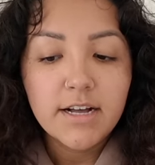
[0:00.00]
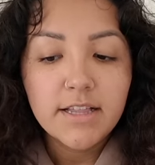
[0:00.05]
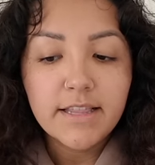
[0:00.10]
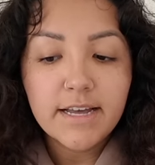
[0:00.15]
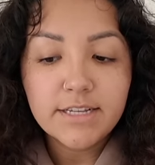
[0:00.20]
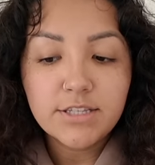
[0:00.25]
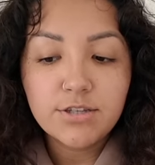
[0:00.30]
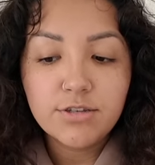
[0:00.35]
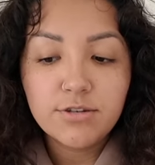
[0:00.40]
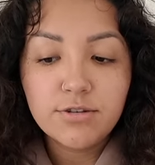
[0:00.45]

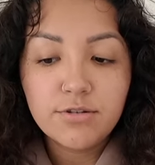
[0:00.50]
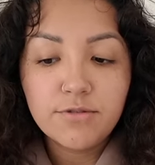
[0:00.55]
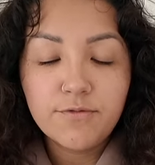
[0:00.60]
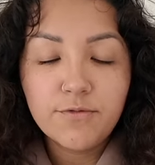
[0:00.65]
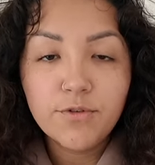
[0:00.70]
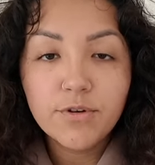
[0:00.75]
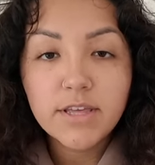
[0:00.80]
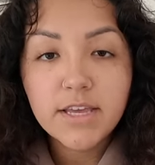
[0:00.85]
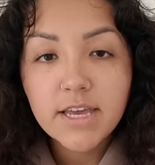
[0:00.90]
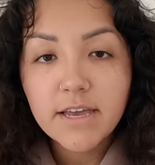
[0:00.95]
like to
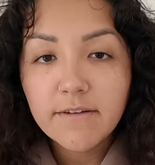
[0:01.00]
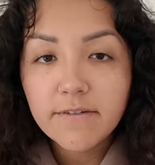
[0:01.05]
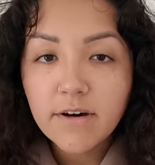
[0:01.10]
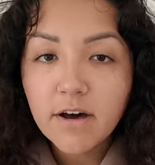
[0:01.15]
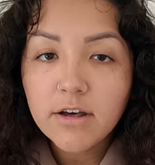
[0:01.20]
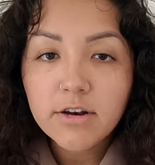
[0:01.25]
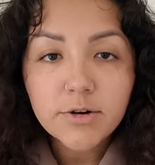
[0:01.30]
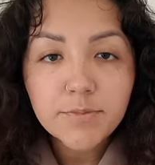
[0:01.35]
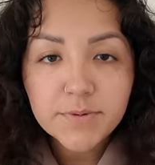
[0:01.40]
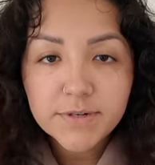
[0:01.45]
fully give
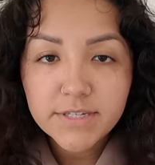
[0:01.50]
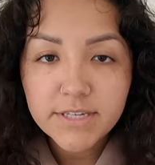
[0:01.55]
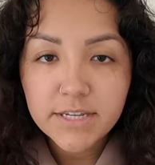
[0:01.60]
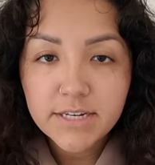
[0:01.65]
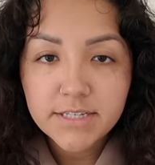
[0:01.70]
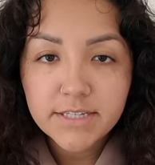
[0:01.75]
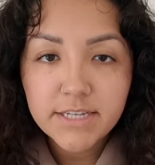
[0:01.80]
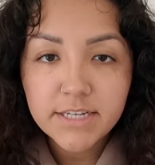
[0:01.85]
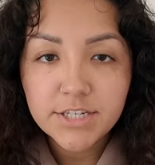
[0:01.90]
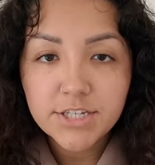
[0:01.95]

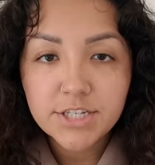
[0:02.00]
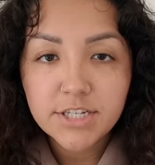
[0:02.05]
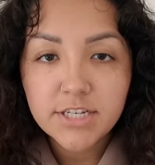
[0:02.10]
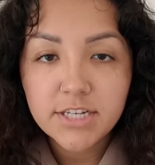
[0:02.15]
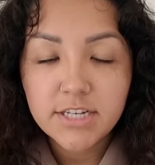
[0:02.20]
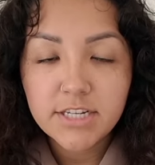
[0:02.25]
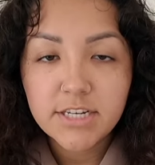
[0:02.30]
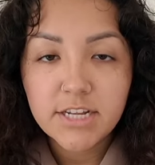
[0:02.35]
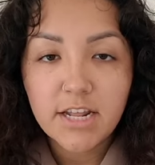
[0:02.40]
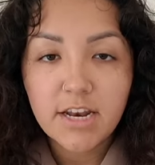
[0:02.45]
100% attention,
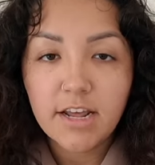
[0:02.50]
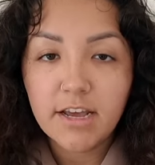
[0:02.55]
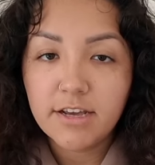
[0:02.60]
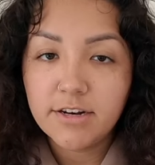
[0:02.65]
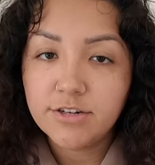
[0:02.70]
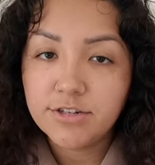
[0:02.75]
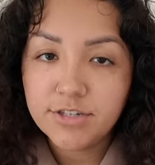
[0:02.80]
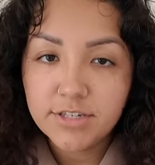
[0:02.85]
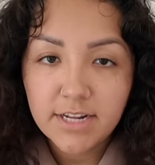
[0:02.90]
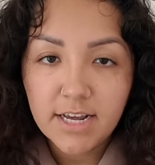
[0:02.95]
and I
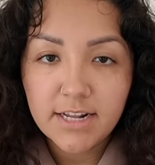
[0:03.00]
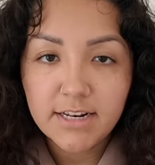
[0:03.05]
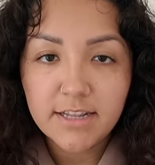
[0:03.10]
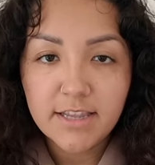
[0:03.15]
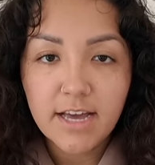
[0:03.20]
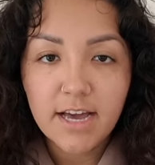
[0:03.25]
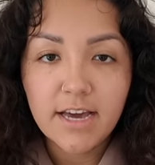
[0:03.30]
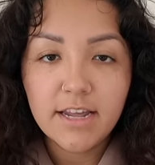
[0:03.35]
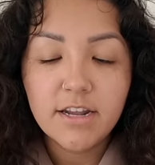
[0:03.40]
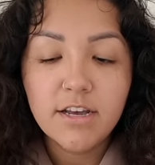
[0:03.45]
understand
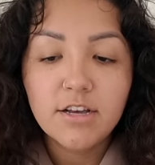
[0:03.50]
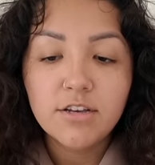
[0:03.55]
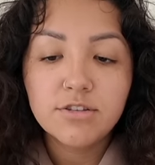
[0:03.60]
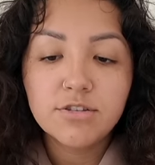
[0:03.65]
that.